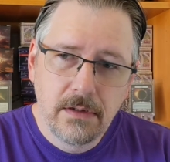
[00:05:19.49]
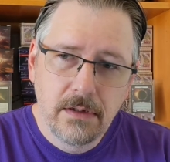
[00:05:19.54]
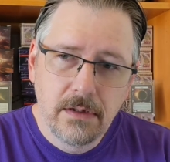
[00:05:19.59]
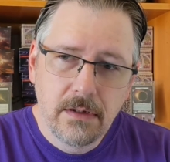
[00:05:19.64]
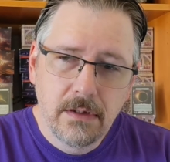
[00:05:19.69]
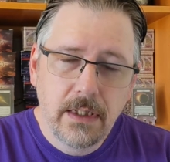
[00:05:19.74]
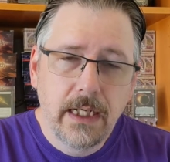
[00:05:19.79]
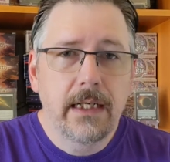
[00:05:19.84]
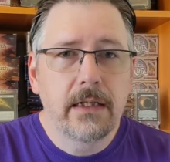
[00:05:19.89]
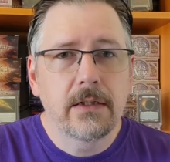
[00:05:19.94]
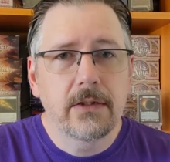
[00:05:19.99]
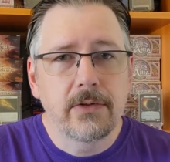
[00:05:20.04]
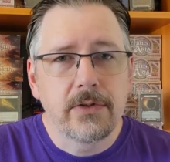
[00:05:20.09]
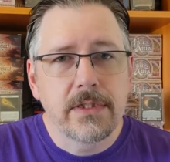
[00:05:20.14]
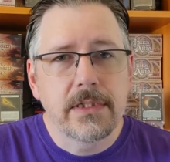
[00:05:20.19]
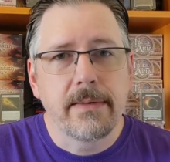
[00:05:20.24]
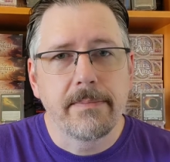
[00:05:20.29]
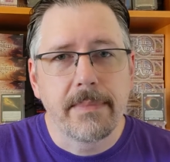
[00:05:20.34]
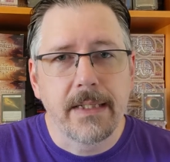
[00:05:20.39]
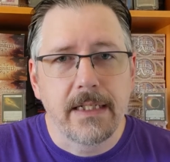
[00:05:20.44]
I learned
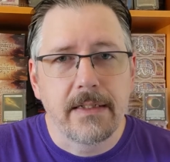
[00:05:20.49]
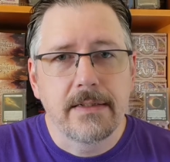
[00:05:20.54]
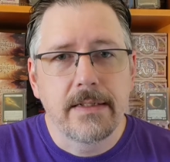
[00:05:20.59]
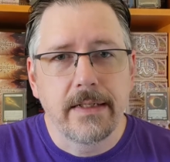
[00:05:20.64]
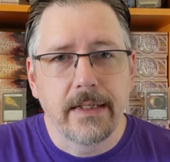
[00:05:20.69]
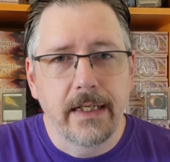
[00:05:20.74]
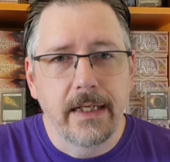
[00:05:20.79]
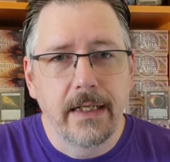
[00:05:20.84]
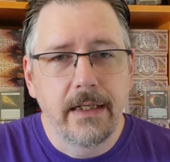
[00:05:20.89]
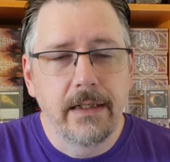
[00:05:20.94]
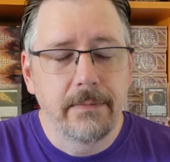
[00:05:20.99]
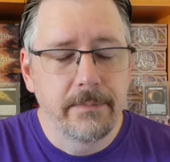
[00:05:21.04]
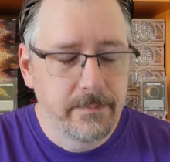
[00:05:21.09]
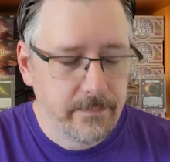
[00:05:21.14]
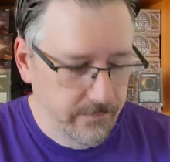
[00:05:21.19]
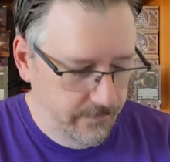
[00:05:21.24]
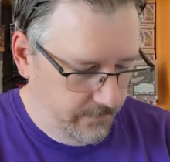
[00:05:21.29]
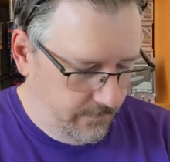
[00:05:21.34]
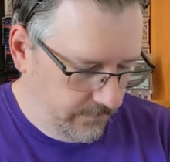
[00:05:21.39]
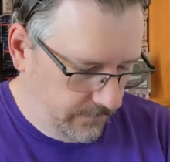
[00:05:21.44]
something today.
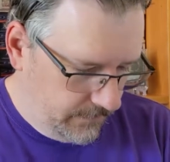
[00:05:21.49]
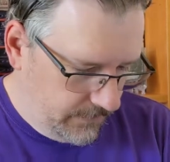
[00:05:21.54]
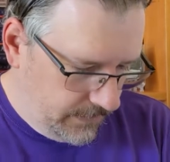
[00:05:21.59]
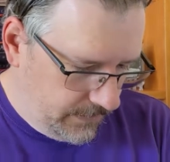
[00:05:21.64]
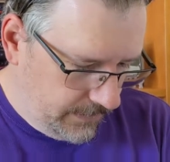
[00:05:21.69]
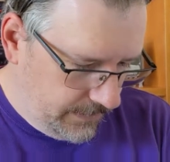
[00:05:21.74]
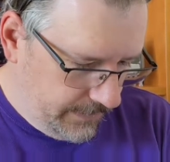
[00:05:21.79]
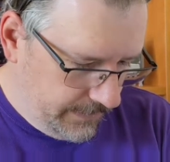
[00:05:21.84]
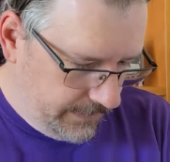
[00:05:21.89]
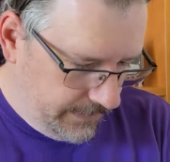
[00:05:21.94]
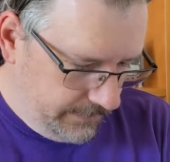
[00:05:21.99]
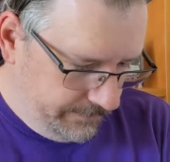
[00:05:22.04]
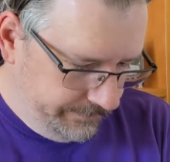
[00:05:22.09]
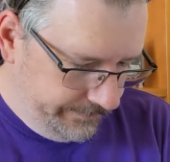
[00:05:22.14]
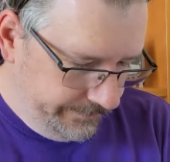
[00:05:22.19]
Um,